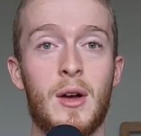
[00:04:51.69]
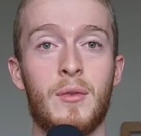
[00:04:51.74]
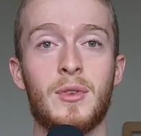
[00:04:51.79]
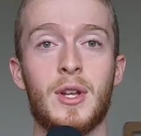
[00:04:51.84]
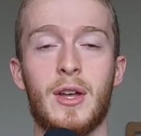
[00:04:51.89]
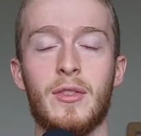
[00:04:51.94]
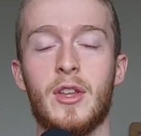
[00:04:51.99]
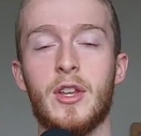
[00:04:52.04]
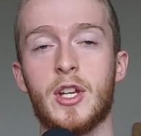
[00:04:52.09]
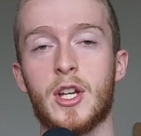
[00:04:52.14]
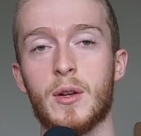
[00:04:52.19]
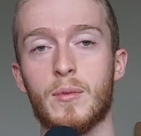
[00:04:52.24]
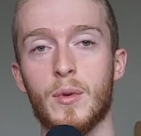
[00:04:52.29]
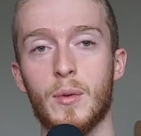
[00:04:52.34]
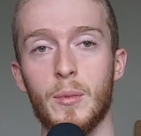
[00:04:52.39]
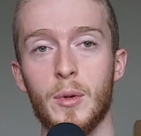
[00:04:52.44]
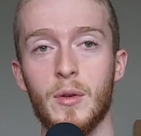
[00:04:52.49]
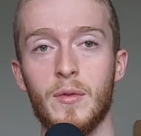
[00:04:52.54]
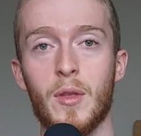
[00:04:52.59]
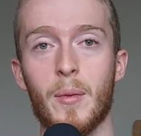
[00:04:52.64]
and you can
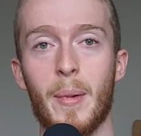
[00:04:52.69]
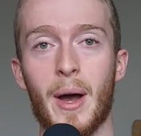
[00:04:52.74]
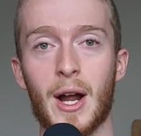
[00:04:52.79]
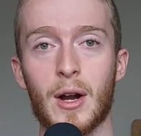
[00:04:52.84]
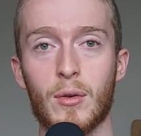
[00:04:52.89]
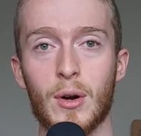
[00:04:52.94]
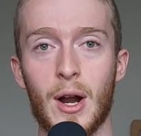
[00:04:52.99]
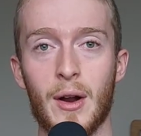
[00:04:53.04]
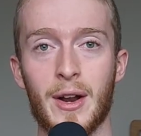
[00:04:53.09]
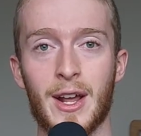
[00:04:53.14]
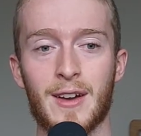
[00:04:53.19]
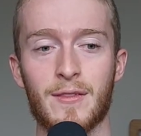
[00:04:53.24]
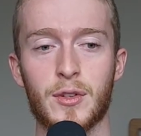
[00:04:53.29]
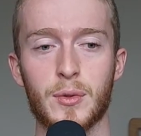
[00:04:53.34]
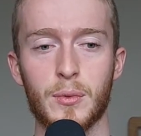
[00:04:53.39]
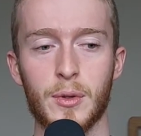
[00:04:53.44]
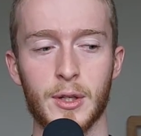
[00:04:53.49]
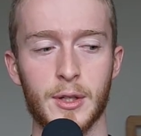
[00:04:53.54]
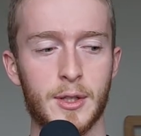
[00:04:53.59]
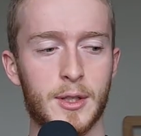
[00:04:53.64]
remove the background
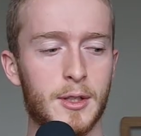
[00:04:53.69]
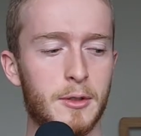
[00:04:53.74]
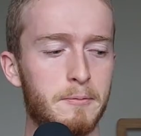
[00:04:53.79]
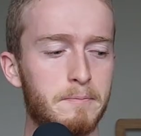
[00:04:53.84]
afterwards.